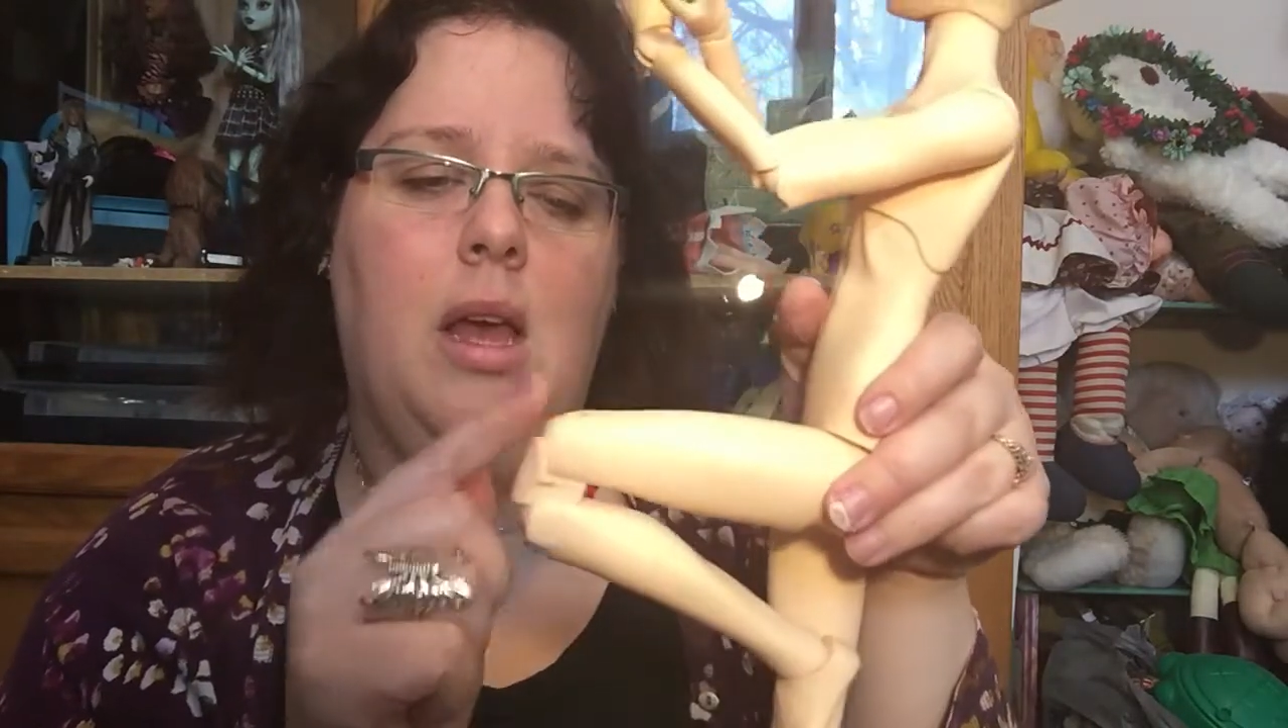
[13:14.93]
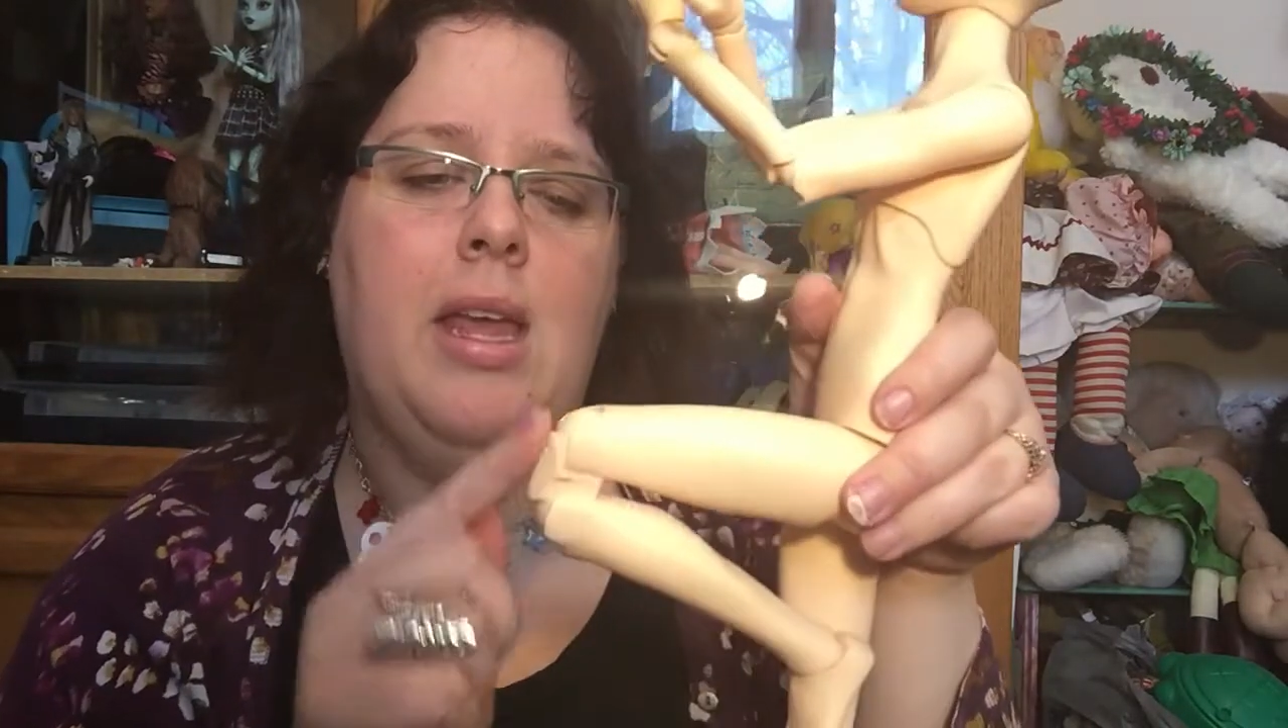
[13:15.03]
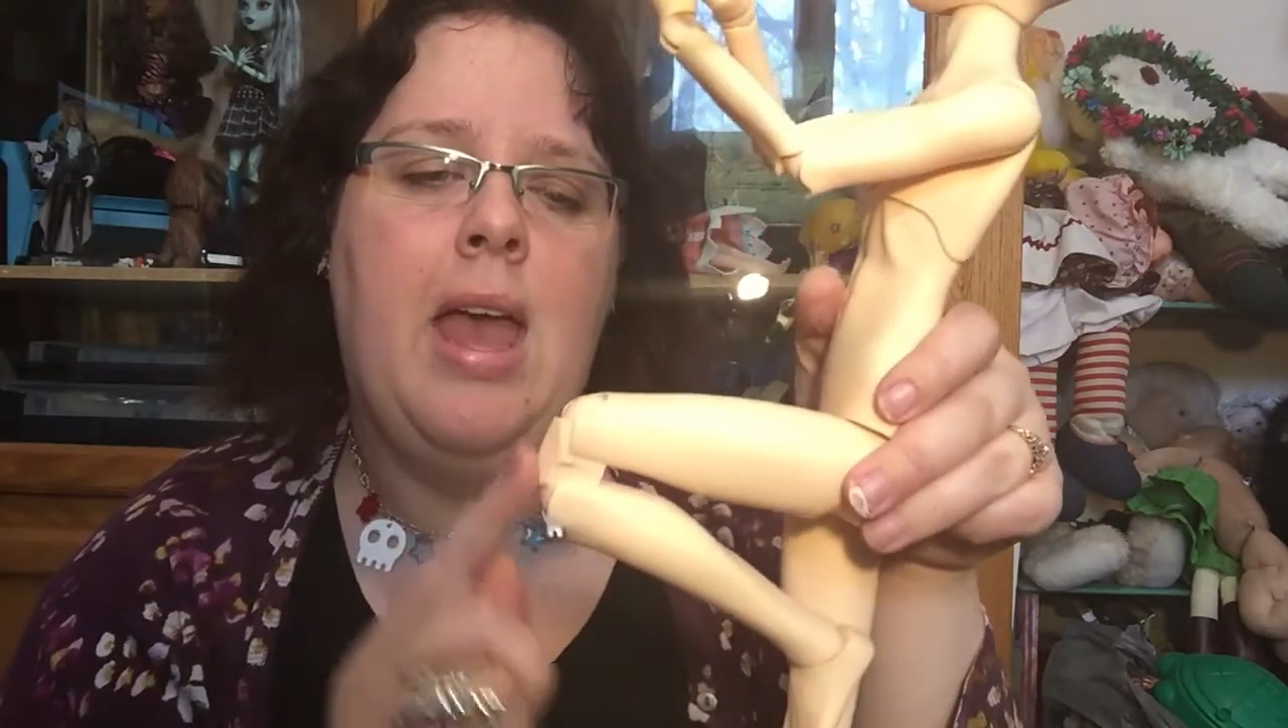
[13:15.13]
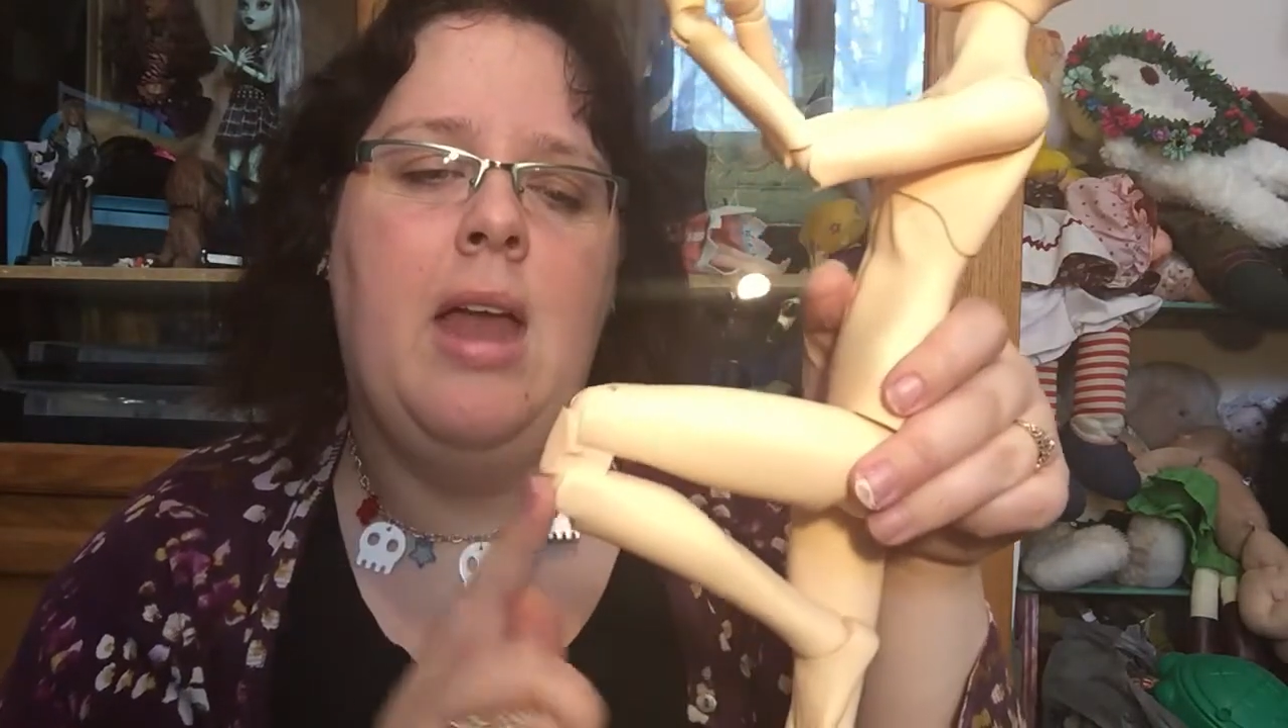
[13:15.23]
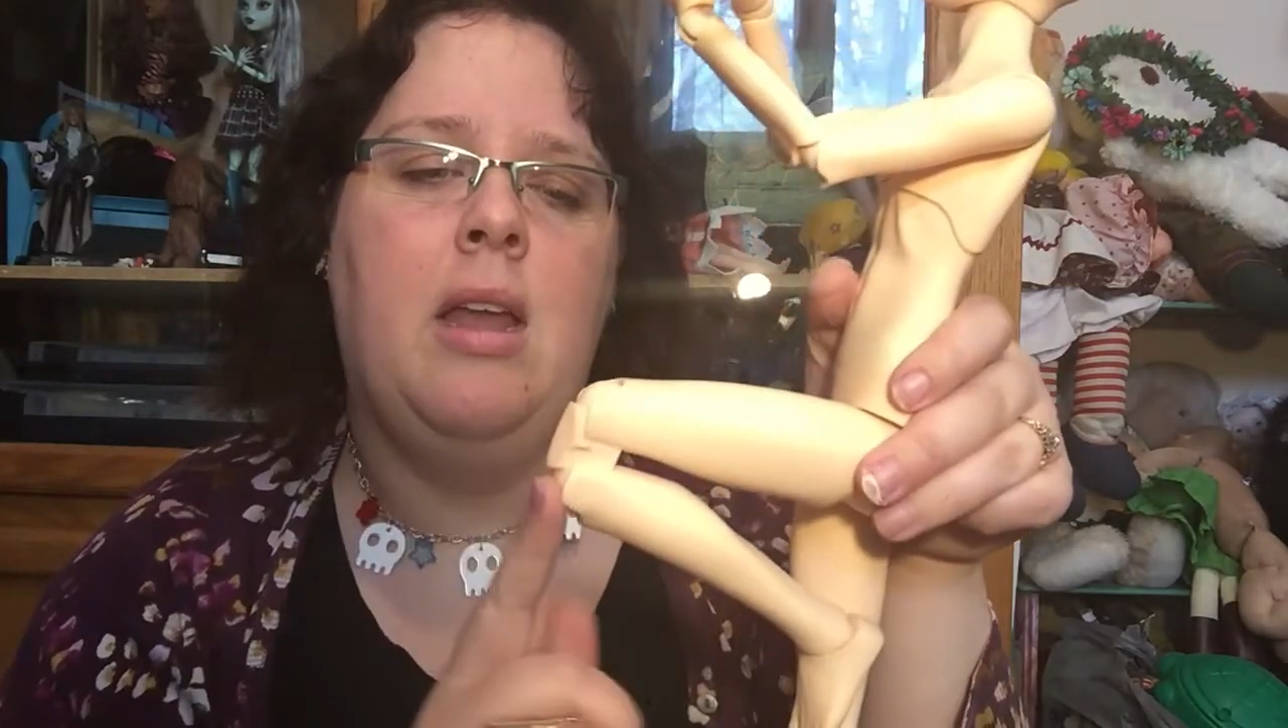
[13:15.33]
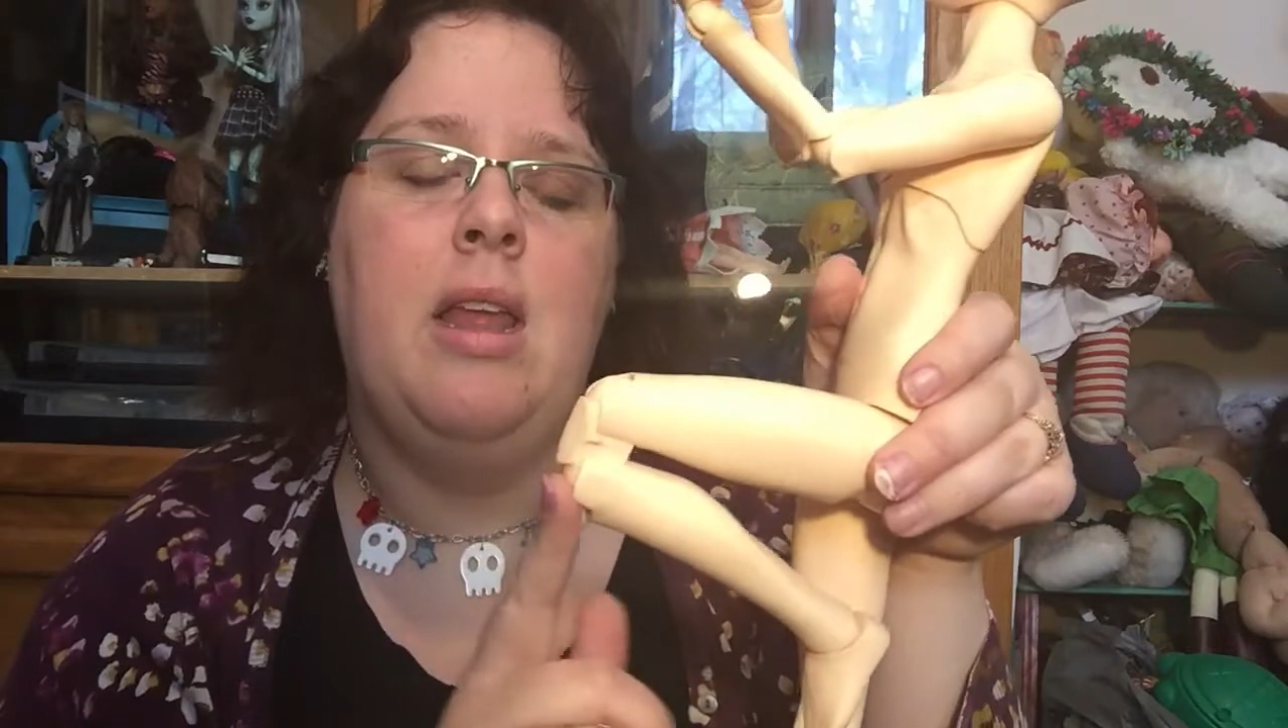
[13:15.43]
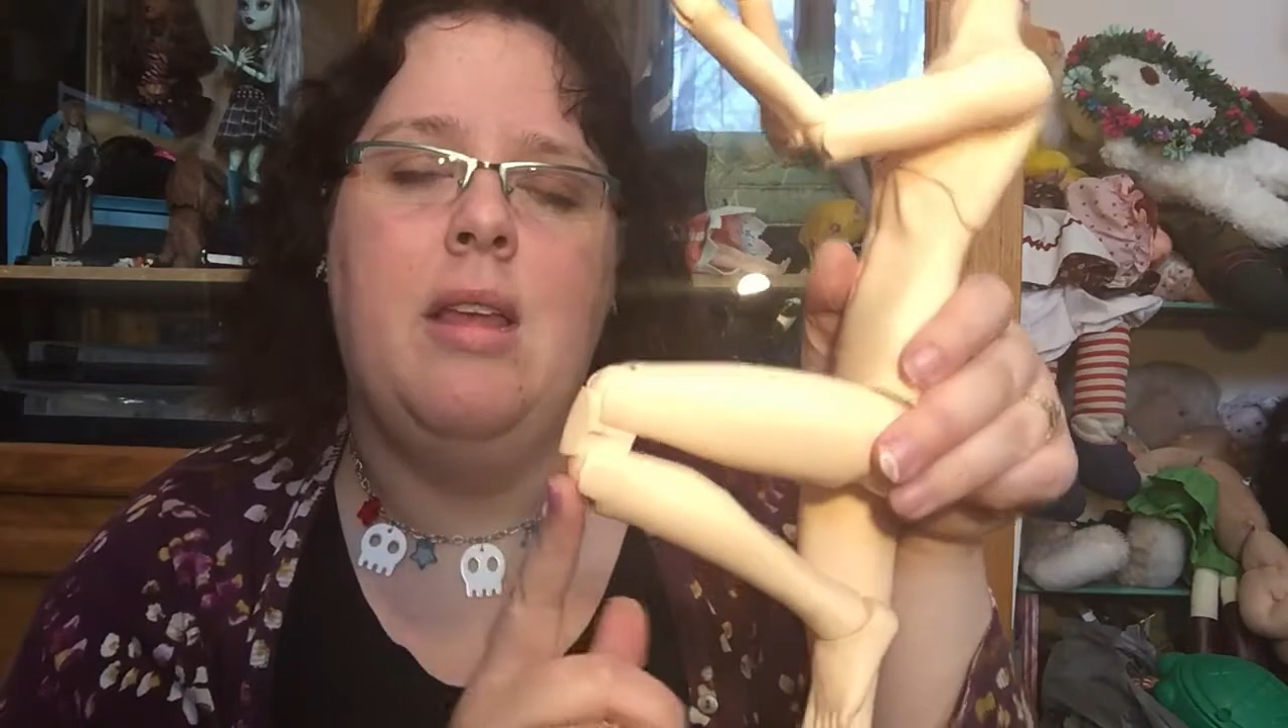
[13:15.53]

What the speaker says: Again,